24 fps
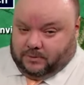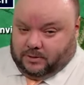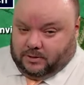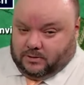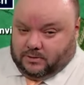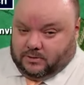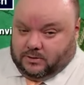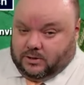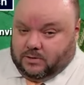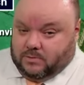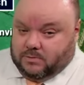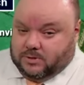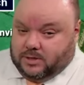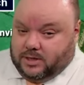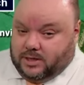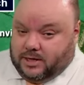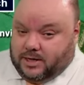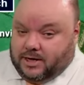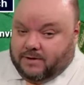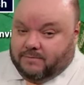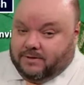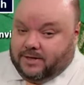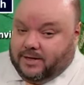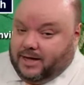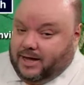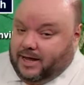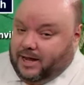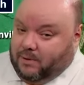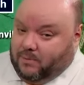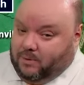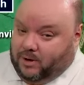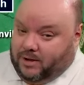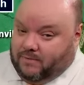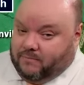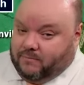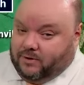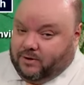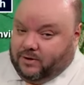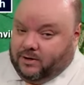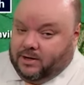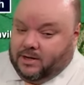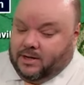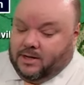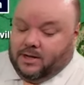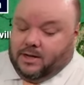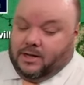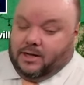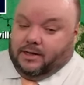Tuesday evening. However,
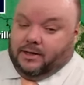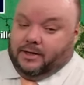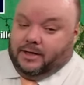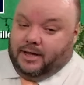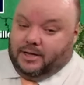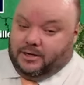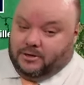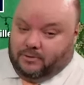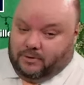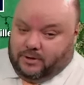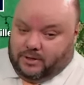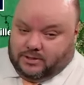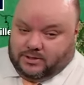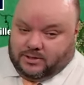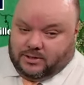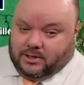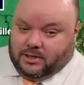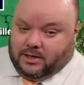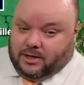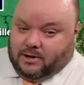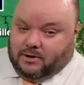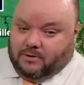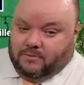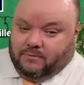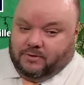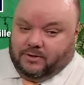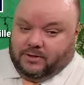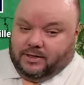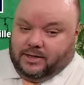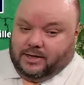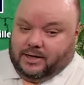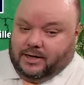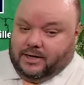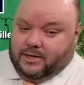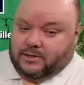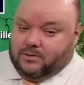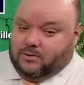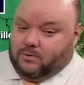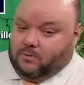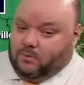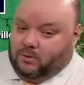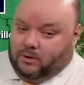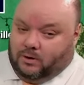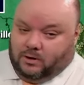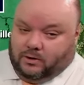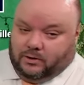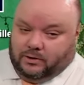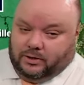later into the overnight
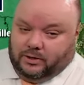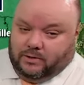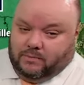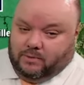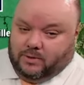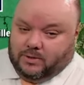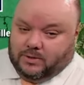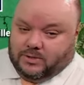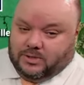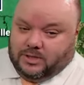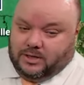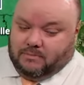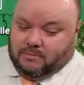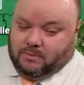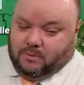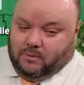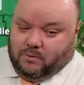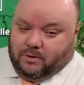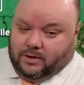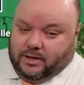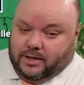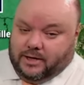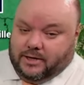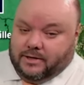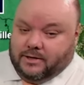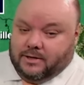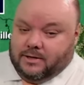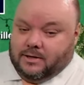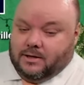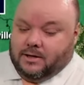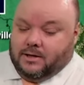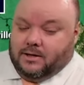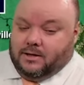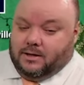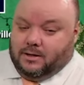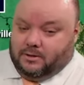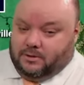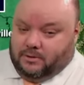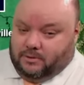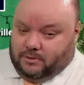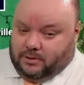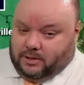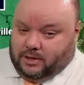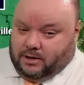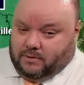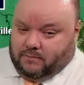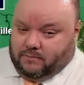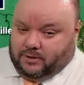or early Wednesday morning,
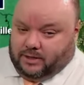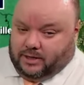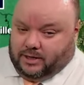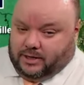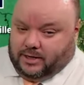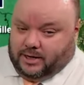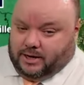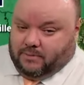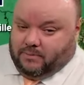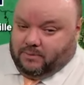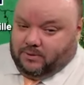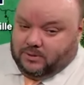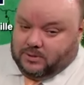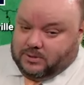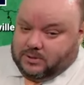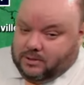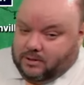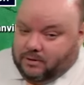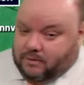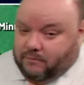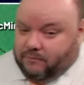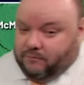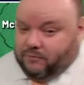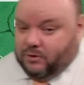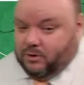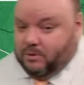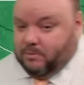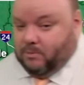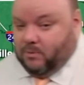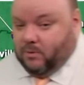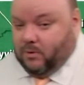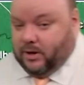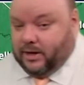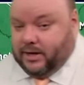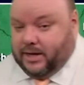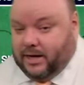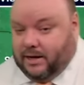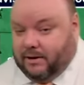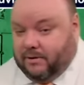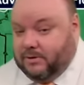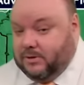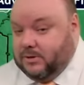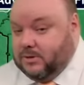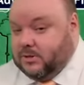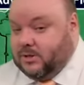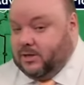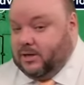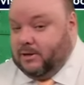during the overnight hours, a few more
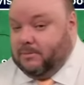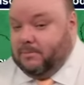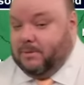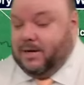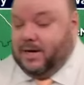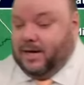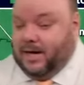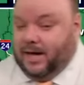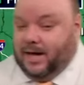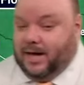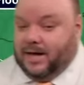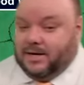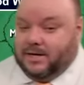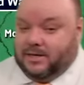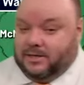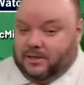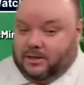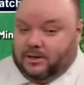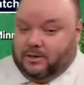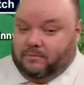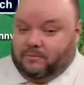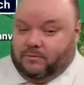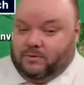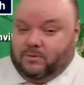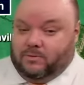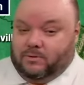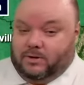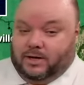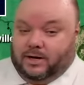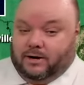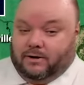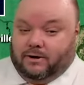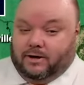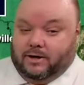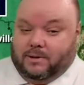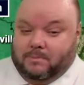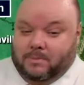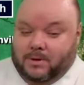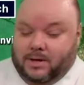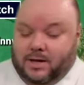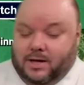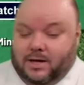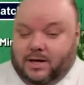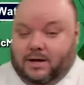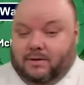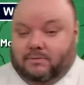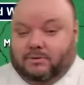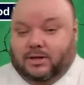counties could be added in the viewing area.
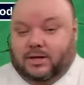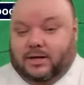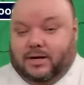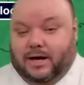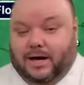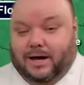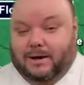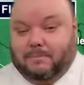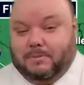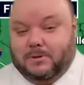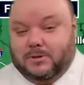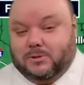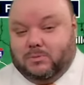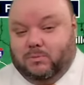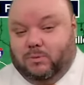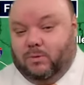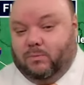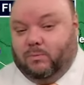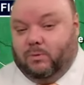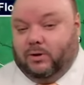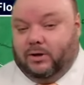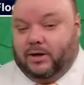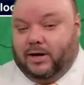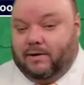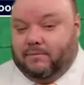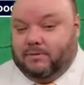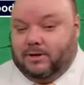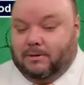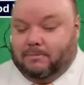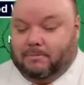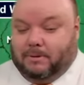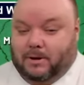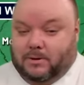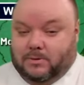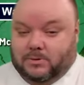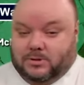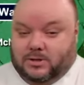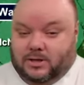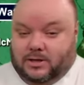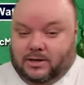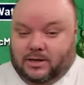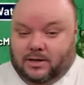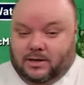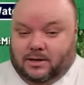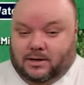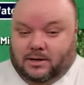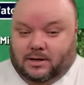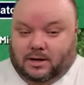If that happens, we will have that
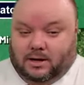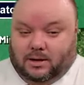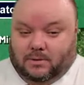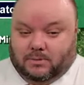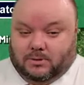posted on